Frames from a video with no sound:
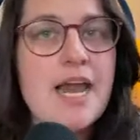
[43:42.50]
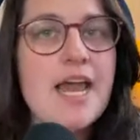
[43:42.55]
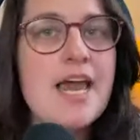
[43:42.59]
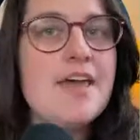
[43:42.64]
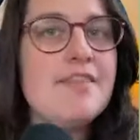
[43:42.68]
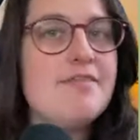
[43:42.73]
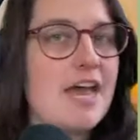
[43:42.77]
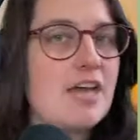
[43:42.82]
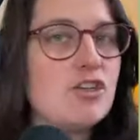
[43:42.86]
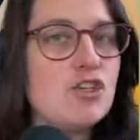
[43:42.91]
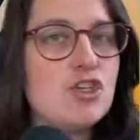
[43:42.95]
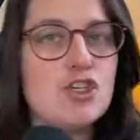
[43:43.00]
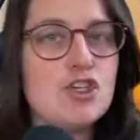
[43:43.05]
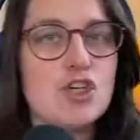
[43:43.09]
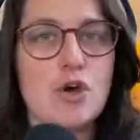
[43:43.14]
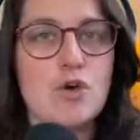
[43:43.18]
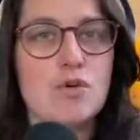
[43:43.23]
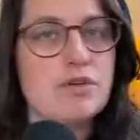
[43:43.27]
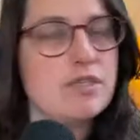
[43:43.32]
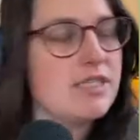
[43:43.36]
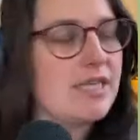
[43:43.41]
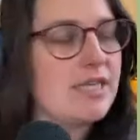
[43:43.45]
that
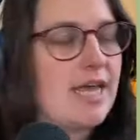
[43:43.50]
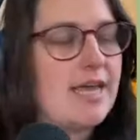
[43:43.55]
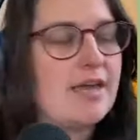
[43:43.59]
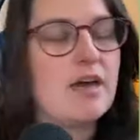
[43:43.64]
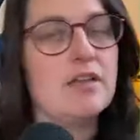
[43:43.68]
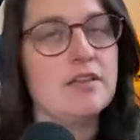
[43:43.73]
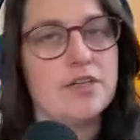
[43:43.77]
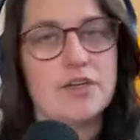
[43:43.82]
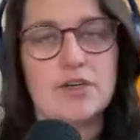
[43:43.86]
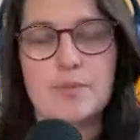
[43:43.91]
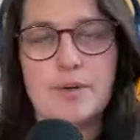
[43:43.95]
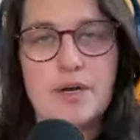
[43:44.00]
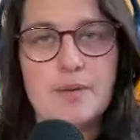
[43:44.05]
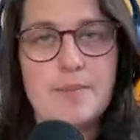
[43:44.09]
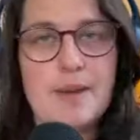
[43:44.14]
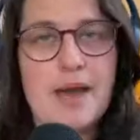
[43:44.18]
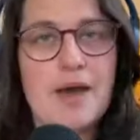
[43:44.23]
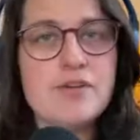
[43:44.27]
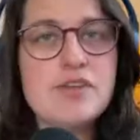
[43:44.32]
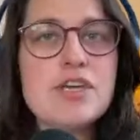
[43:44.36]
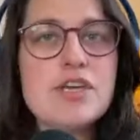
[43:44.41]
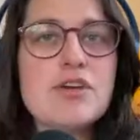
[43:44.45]
shows like a little bit
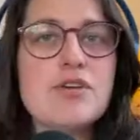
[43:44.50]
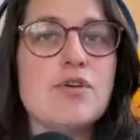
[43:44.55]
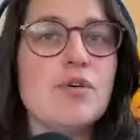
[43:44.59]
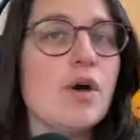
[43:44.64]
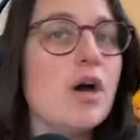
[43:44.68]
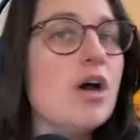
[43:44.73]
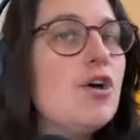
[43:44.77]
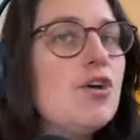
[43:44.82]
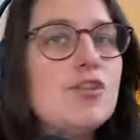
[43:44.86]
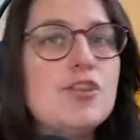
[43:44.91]
about you,